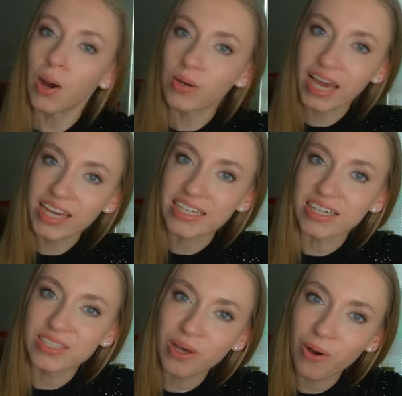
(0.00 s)
Okay,
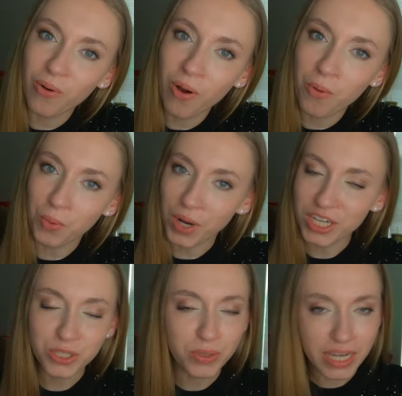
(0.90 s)
so what
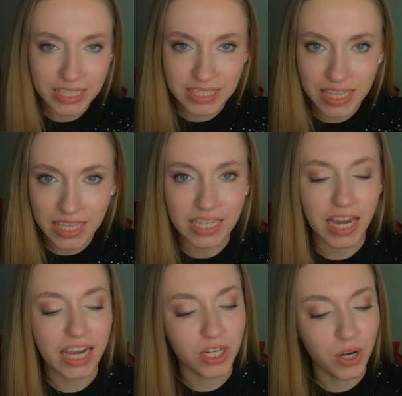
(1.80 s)
did you guys think?
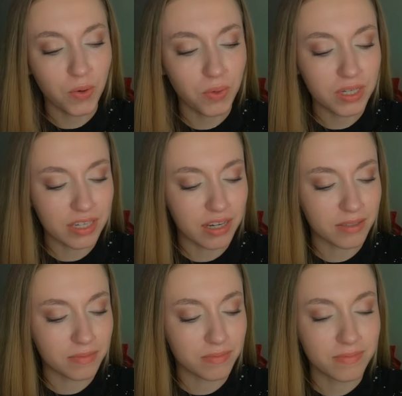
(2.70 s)
I know,
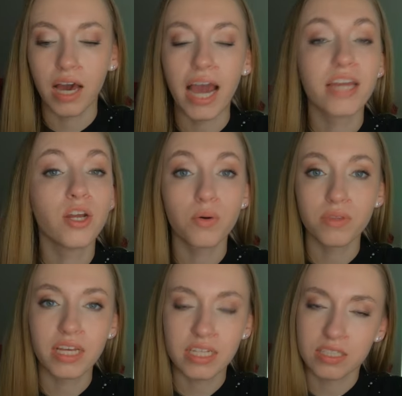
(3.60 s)
um, I know
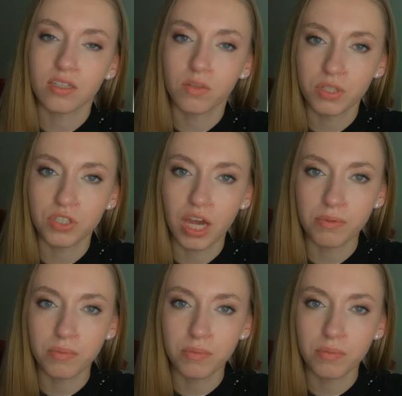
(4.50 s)
that it's a little bit choppy